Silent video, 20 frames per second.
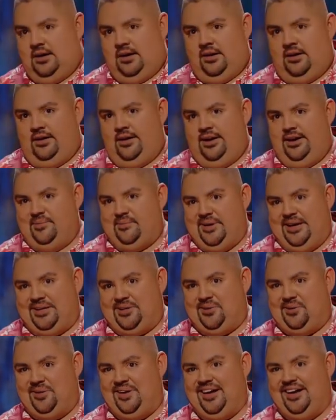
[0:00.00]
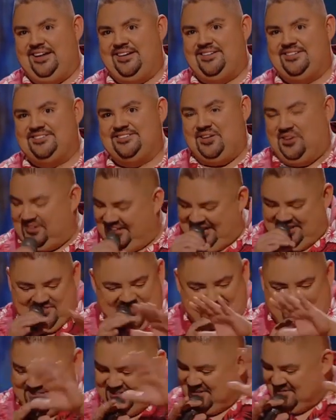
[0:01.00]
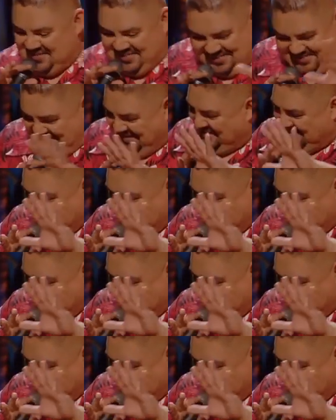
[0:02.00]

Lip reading: All right, man, go ahead. Okay, very nervous.